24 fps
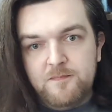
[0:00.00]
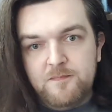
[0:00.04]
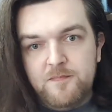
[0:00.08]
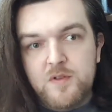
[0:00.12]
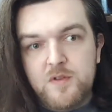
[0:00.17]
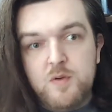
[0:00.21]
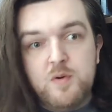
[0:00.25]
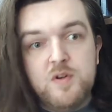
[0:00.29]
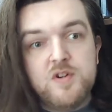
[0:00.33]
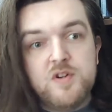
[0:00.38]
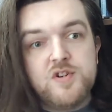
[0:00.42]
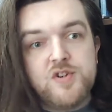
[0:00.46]

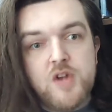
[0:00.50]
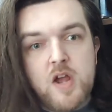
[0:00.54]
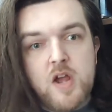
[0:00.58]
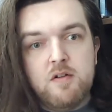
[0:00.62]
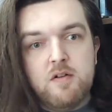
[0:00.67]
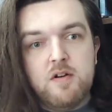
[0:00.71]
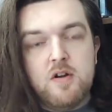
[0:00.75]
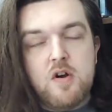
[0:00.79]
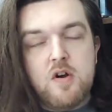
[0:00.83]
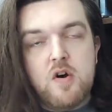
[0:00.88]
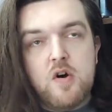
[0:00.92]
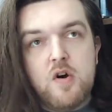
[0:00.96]
You can
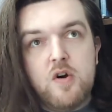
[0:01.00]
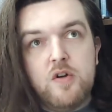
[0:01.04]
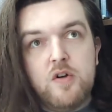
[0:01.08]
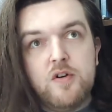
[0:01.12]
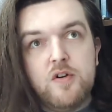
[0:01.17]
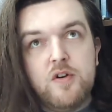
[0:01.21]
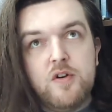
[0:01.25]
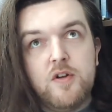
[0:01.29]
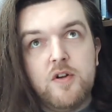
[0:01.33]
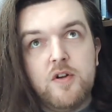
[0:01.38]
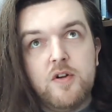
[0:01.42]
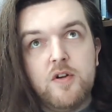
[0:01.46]
share it
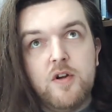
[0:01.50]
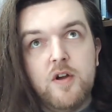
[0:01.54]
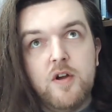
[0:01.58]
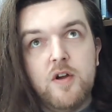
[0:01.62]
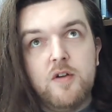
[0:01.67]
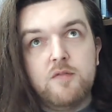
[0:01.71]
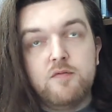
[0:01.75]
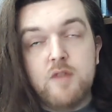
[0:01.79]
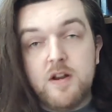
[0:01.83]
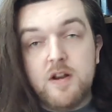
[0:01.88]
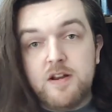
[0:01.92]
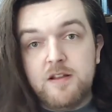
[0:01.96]
on
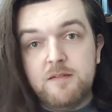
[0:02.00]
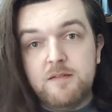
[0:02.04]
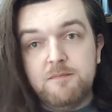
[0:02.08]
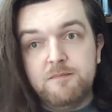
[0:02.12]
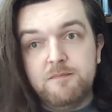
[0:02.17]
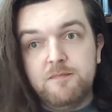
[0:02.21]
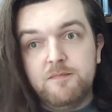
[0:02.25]
Reddit.